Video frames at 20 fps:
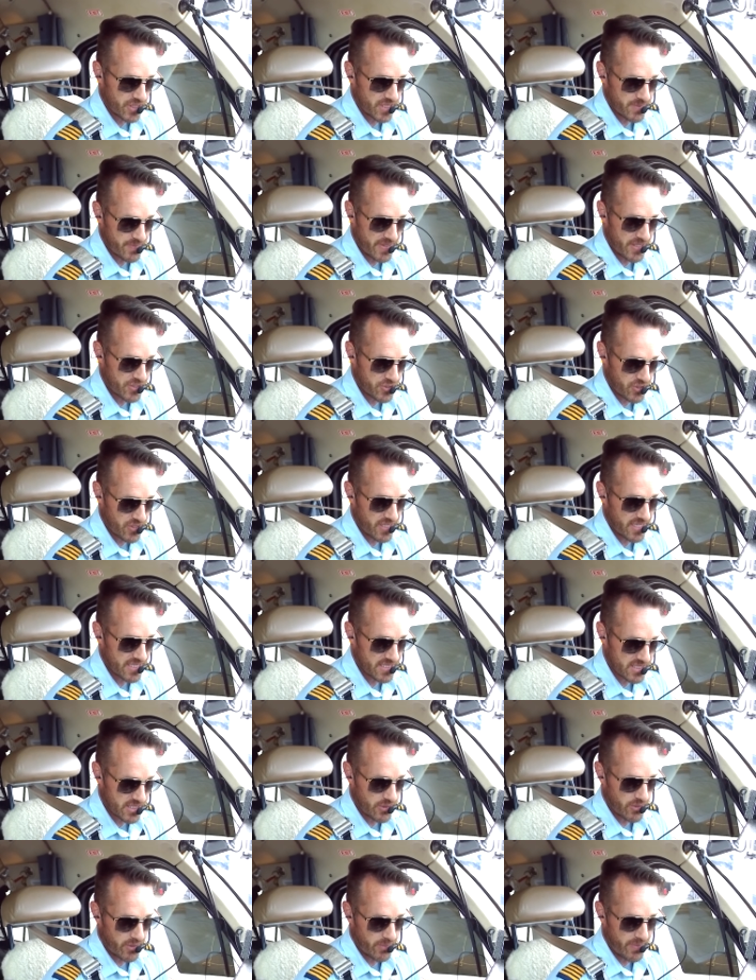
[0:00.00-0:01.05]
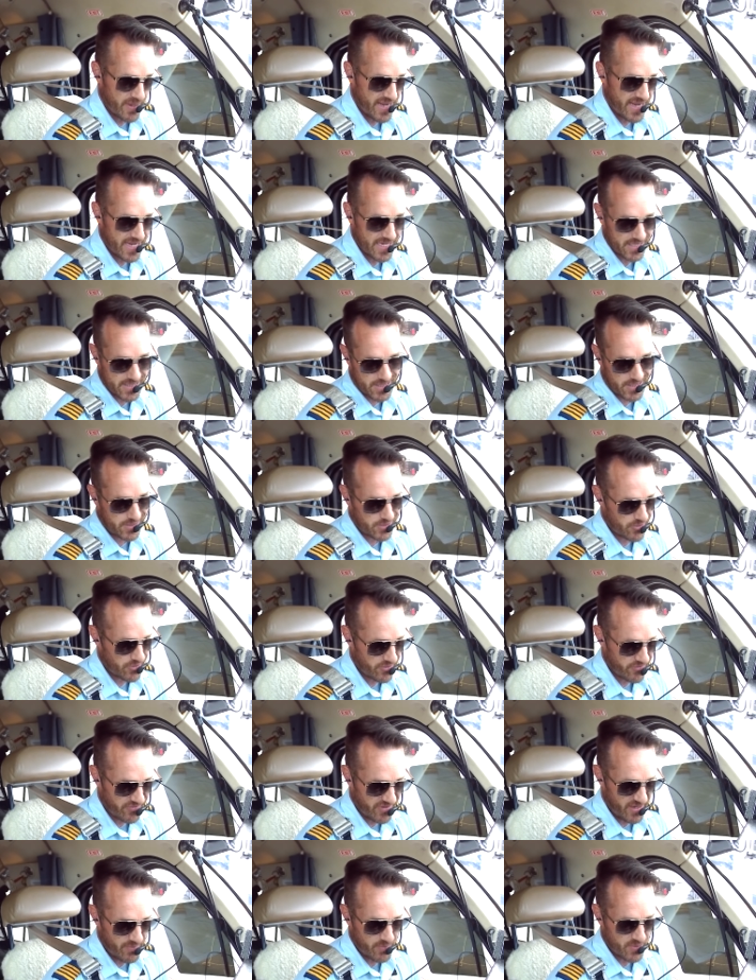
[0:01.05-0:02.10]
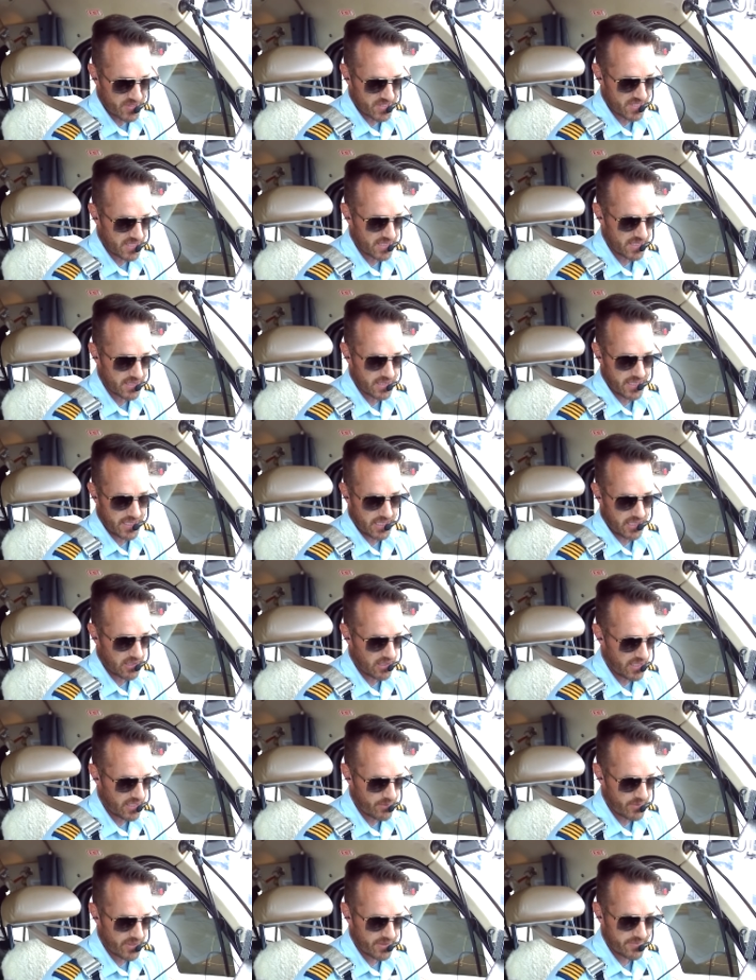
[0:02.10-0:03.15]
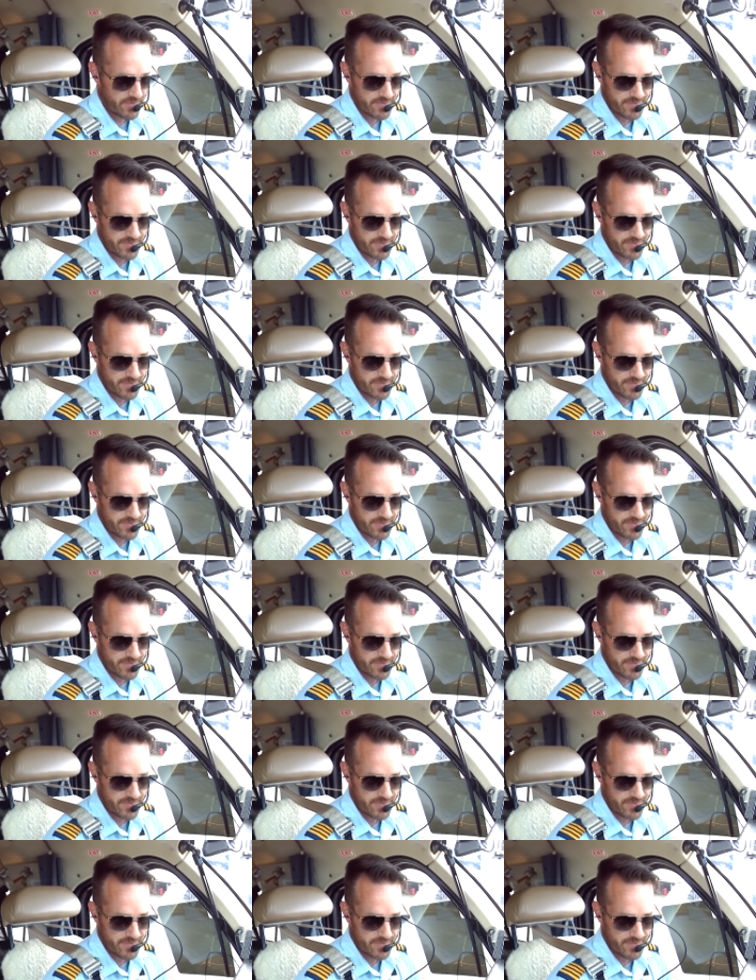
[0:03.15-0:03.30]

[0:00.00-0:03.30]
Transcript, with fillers: to make sure that it's going past 35% and climbing.